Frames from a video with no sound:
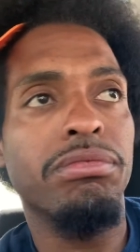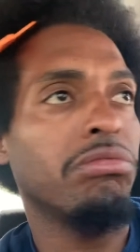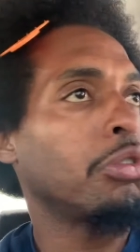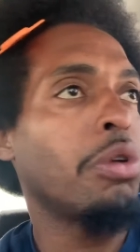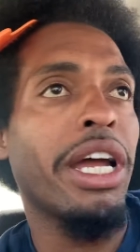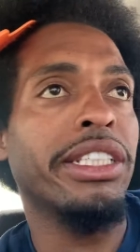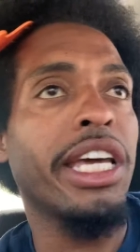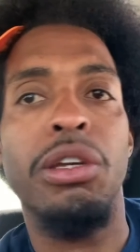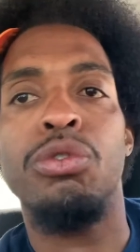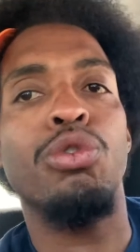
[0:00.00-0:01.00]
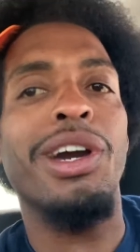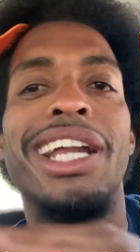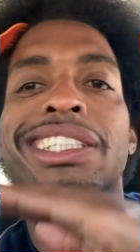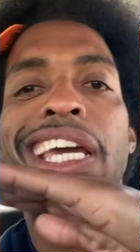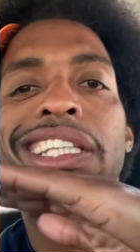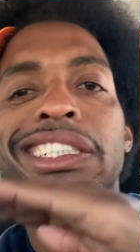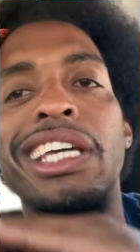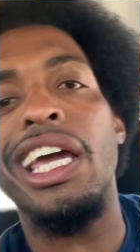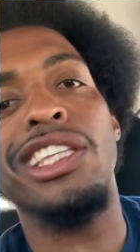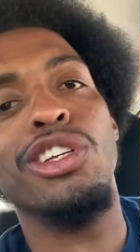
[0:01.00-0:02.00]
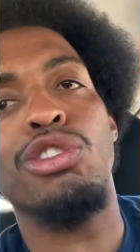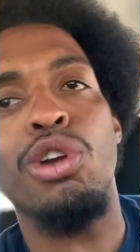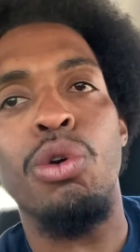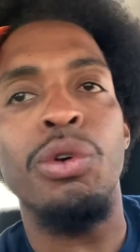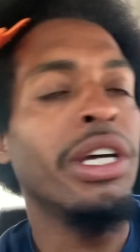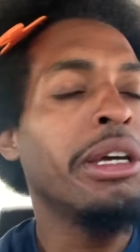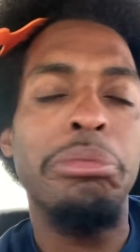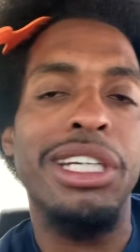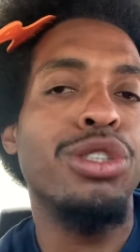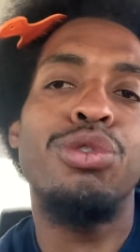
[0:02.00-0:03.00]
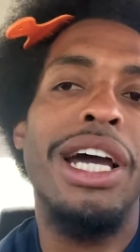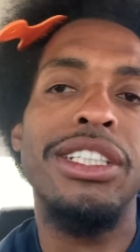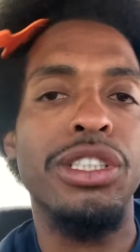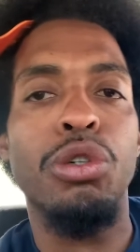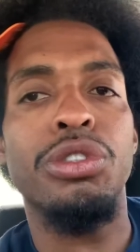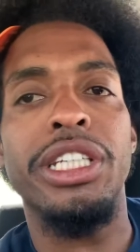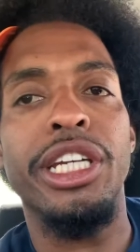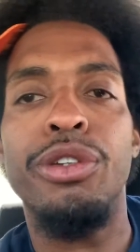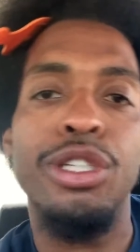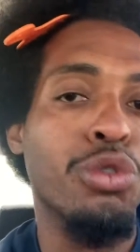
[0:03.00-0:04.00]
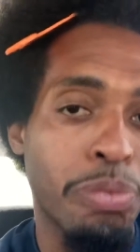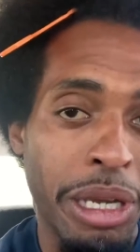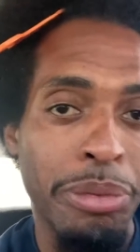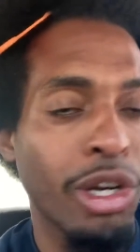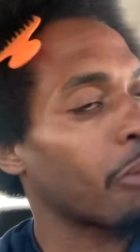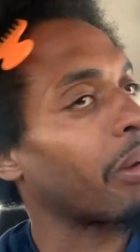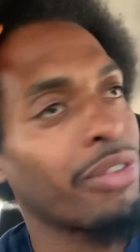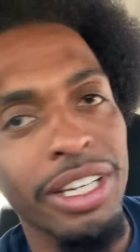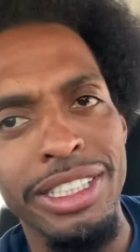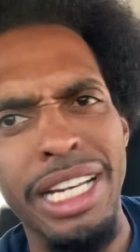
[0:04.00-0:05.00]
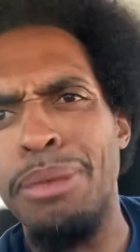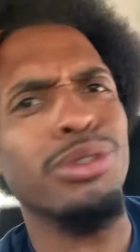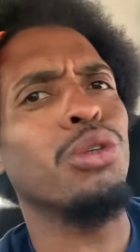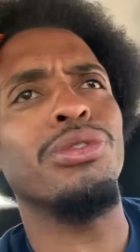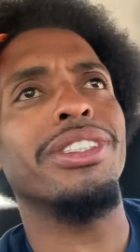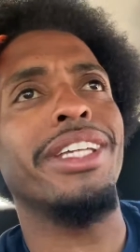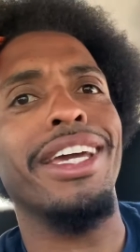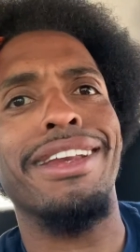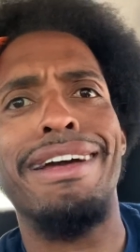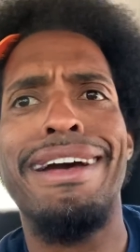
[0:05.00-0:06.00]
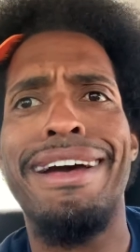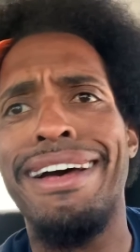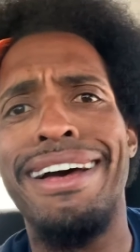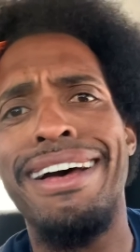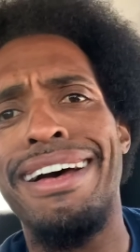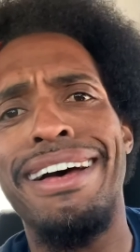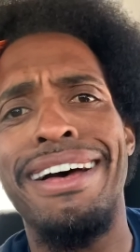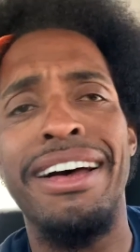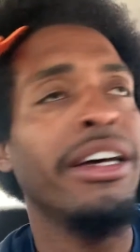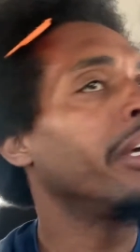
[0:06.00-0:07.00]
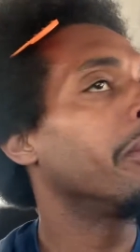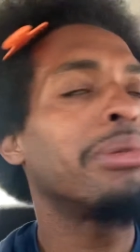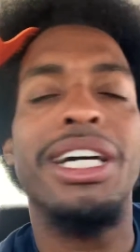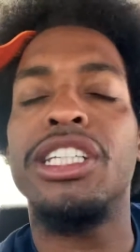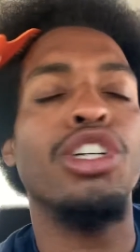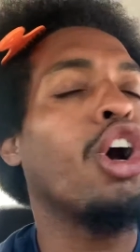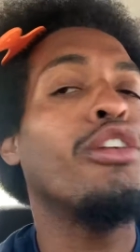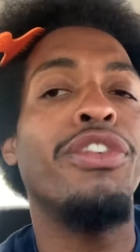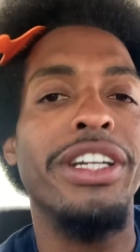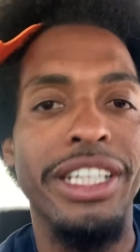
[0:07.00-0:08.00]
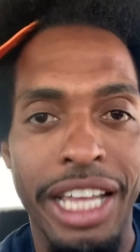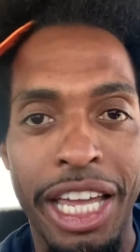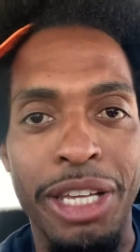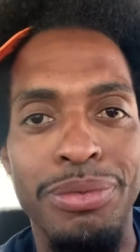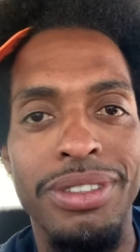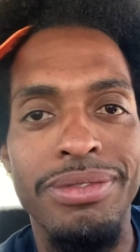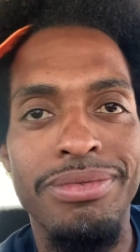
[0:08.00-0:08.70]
You gotta take you gotta take this hand to the throat because you're not just gonna sit here and disrespect me, hurt my feelings, and I'm just gonna just take it like ha ha ha, ha because it's all fun and games